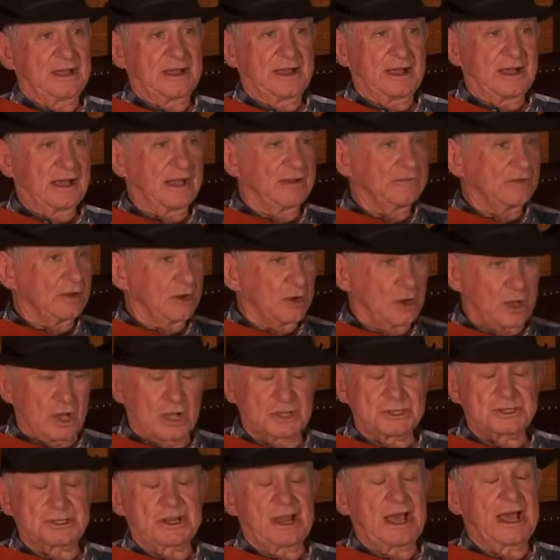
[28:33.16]
I have a
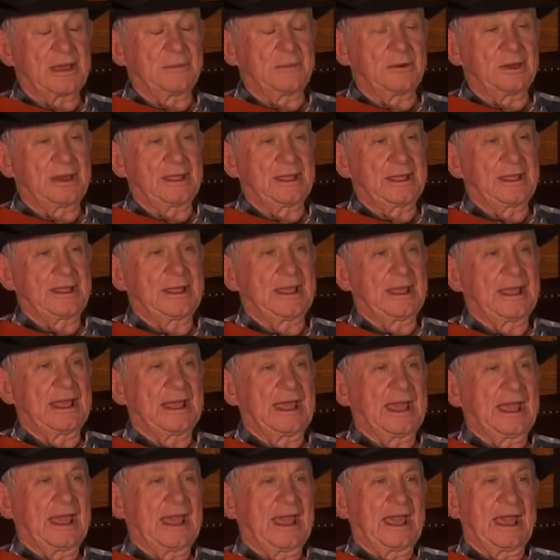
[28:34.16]
large library
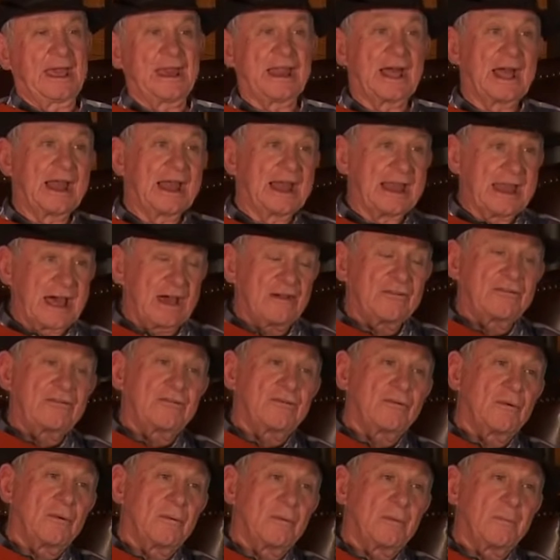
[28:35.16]
and I
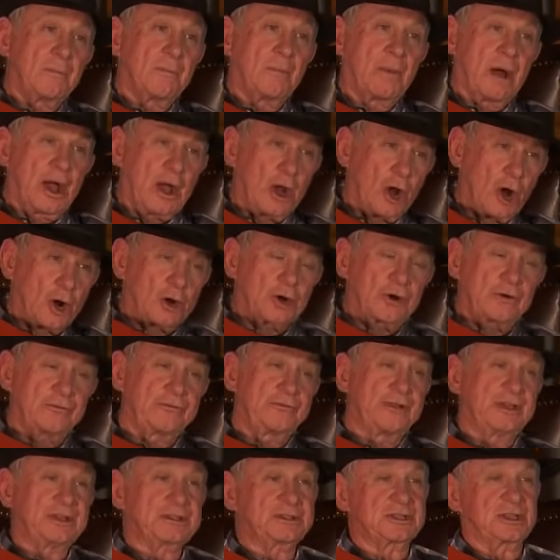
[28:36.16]
love
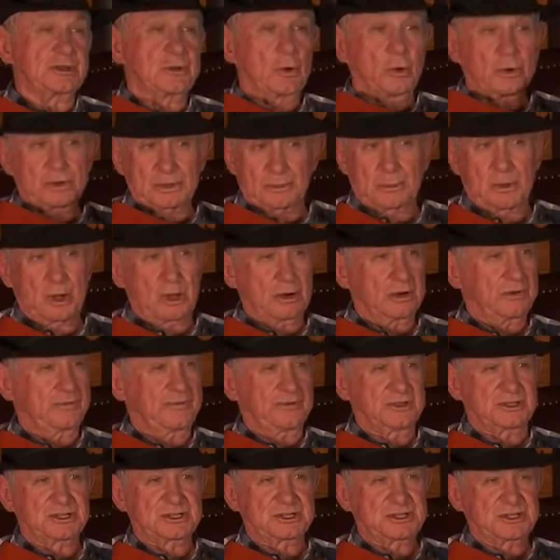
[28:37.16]
biographies and
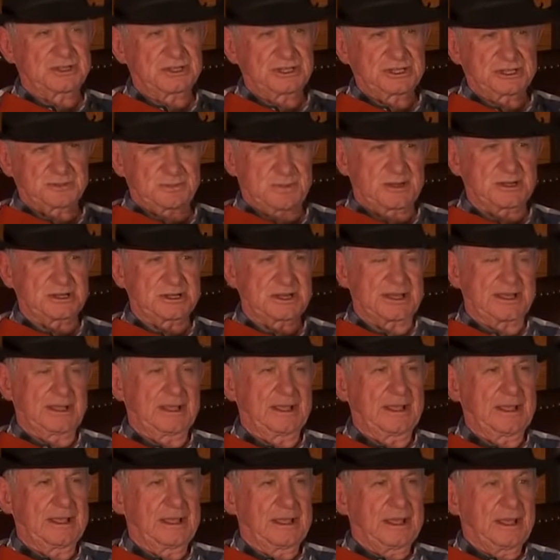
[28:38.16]
autobiographies especially.
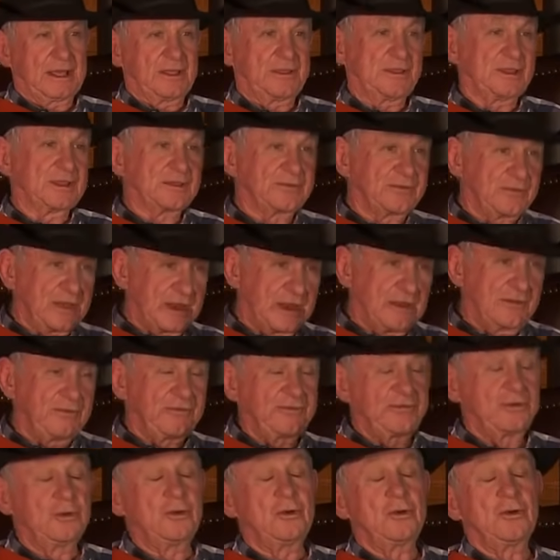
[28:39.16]
There's very
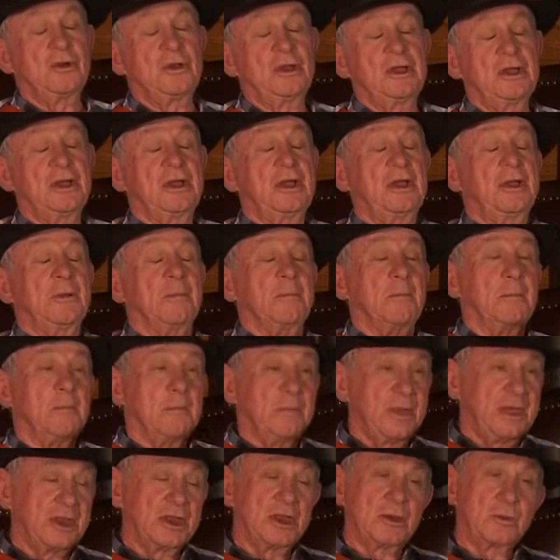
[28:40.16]
few
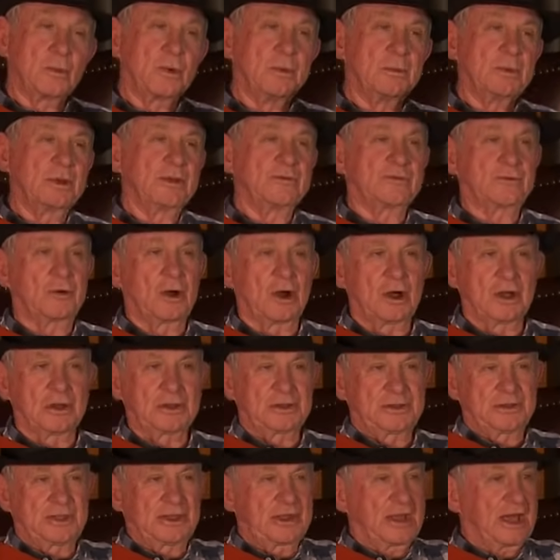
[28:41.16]
men and women of
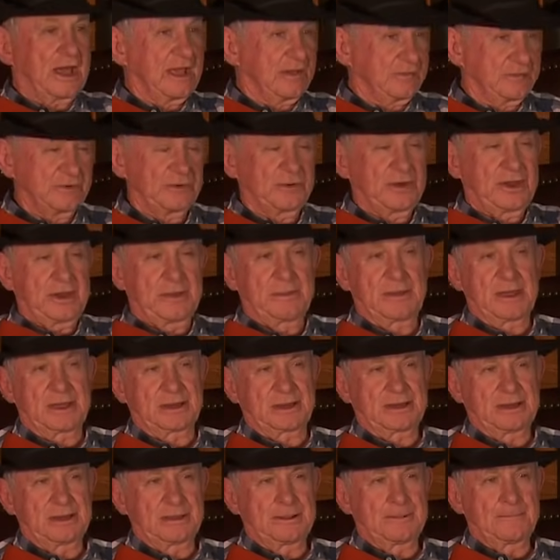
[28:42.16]
God that I haven't read
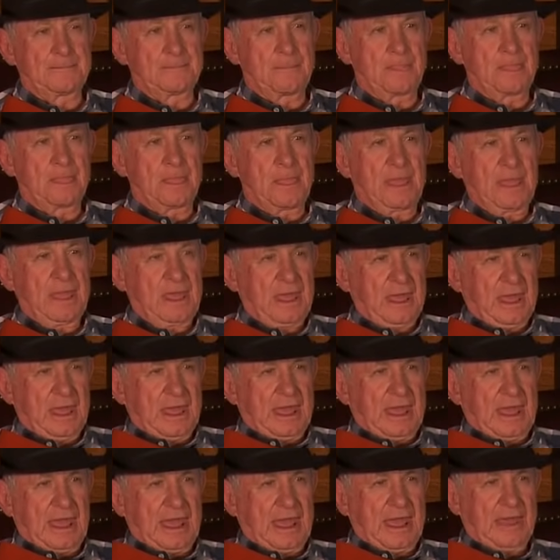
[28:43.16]
about.
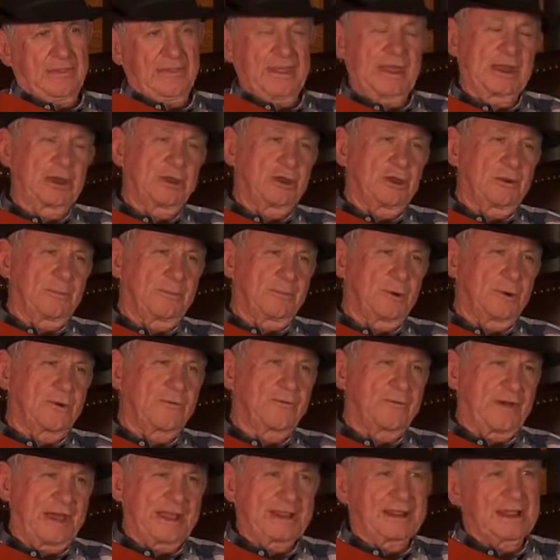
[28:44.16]
And that little
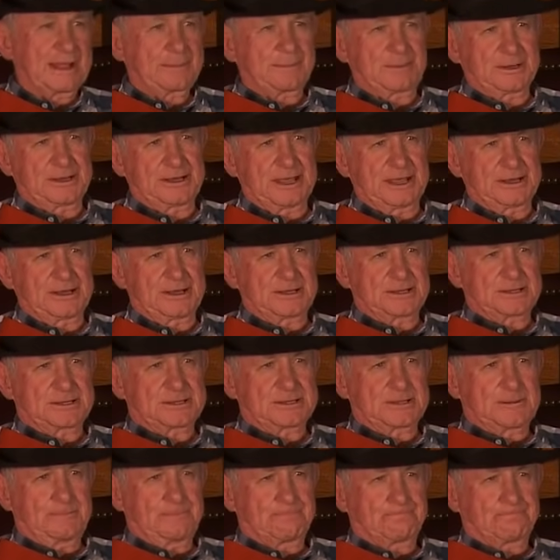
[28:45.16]
book, Faith Like Potatoes,